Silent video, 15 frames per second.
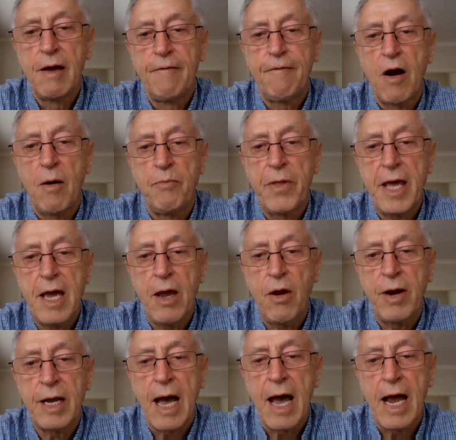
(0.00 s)
from the
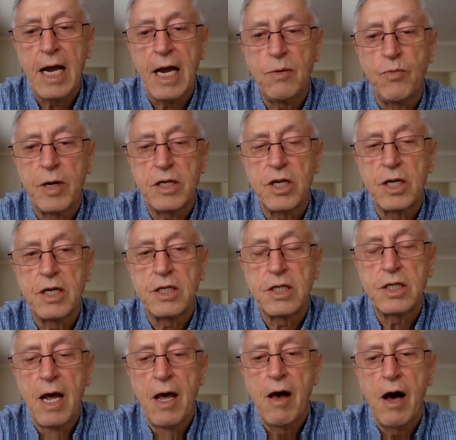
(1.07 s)
hearing aid, which is
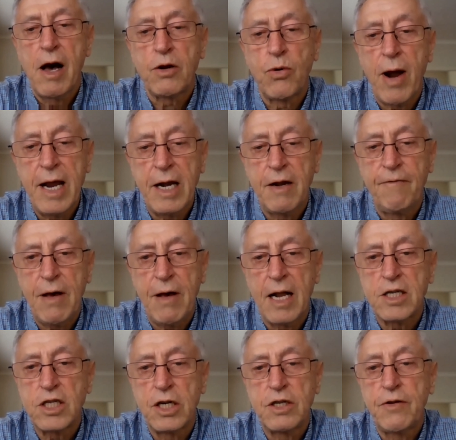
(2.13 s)
a great
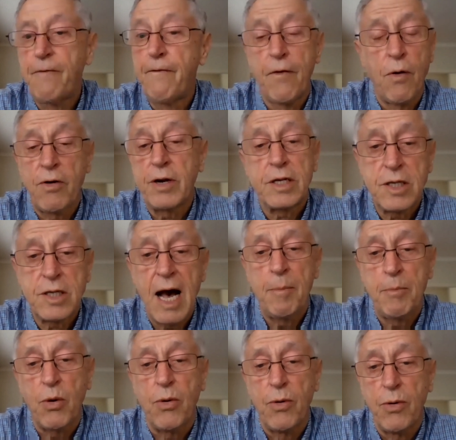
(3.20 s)
advantage, for
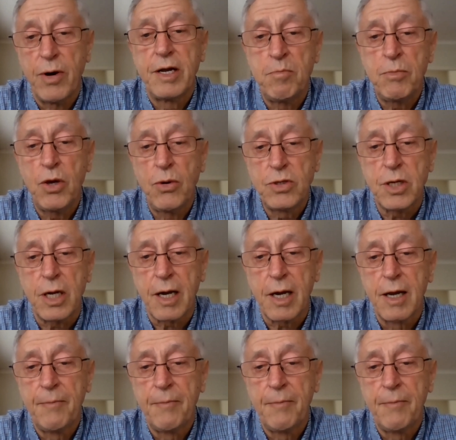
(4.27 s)
example, in music.